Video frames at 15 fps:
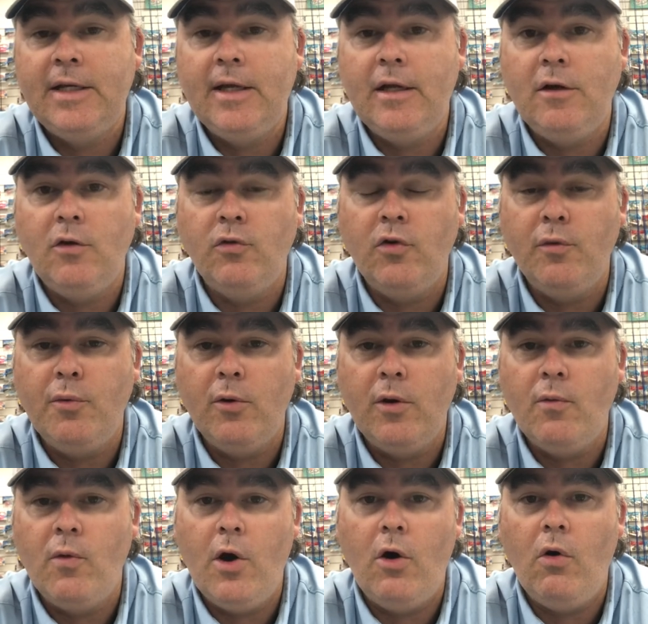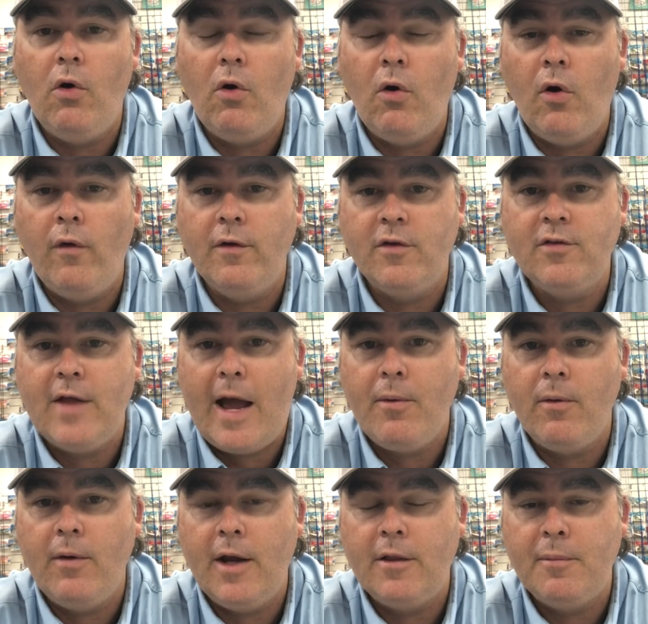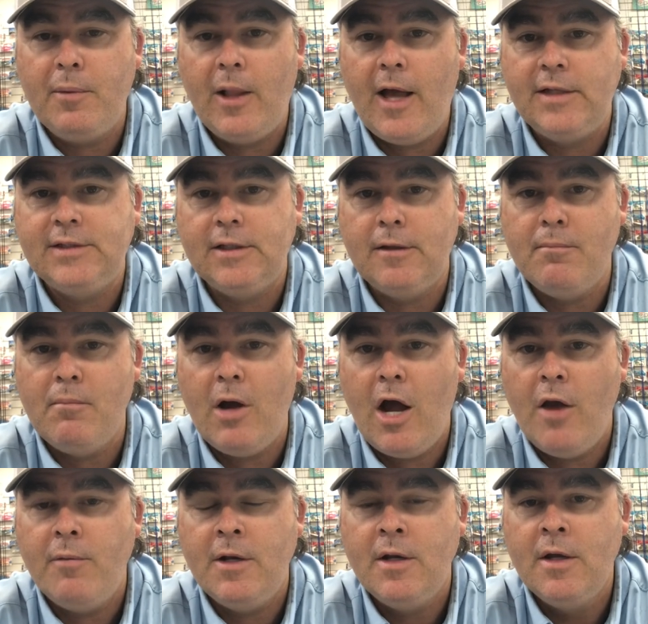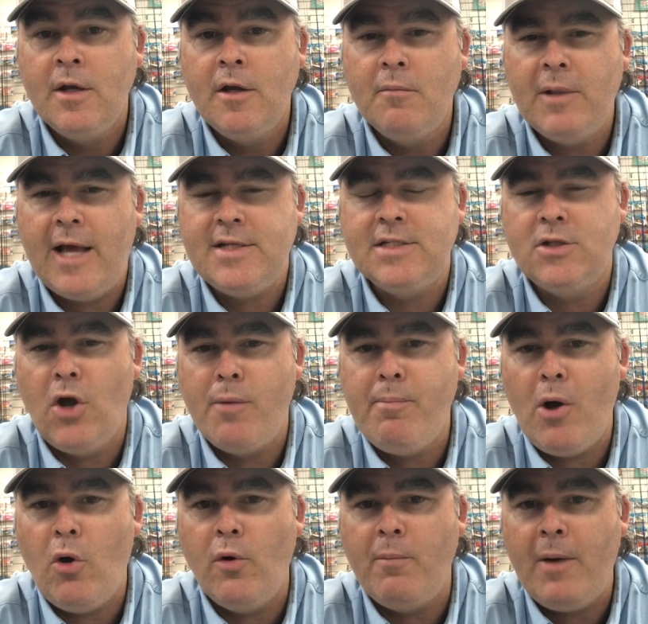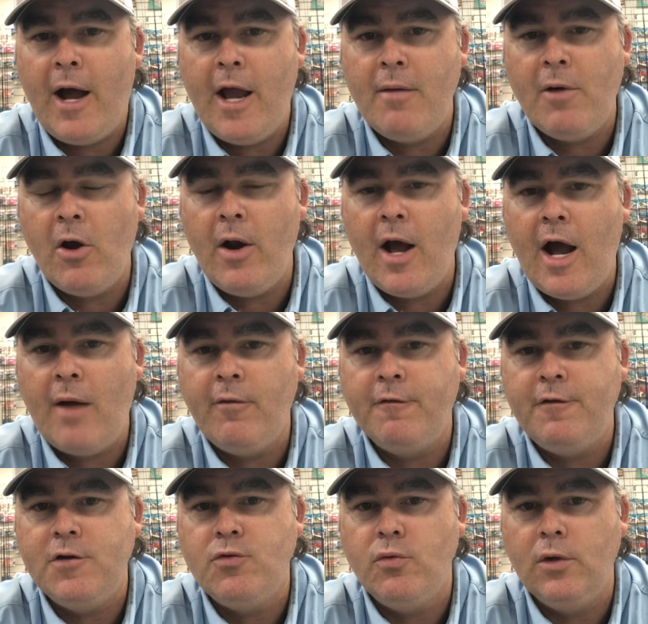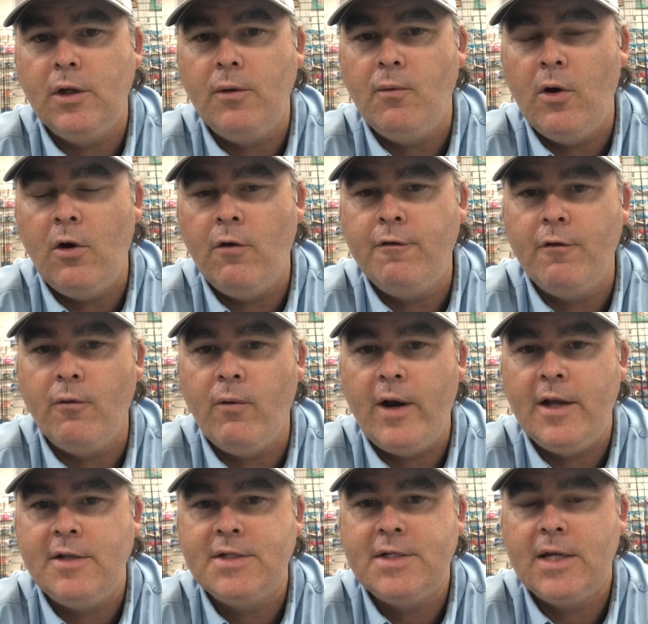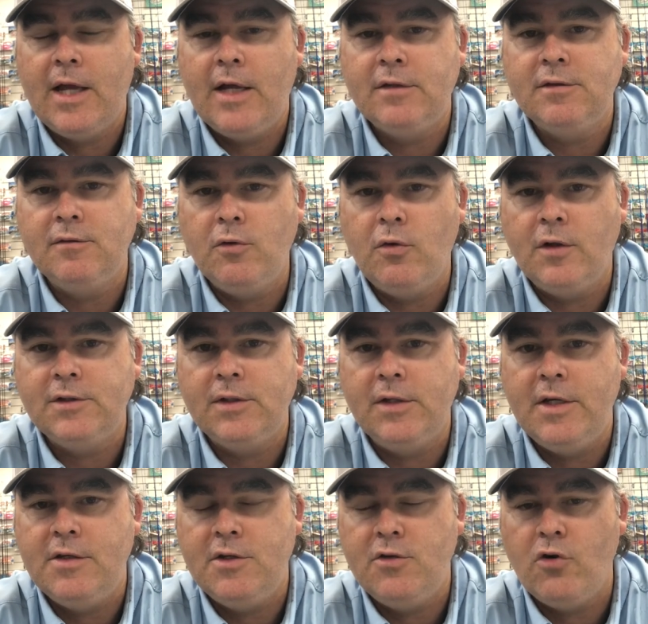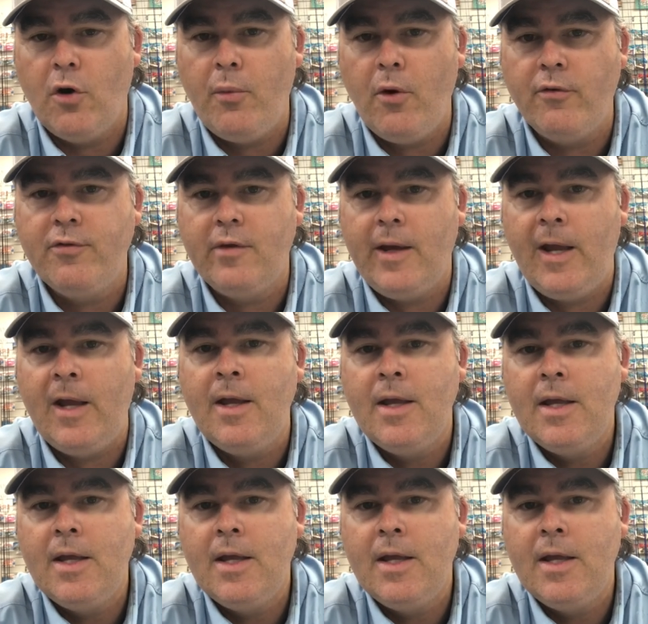and you'll do pretty well on the snapper around the place at the moment. Places like Boulder Bay, Boat Harbour fish really well for reds. Some nice easy drop-offs there,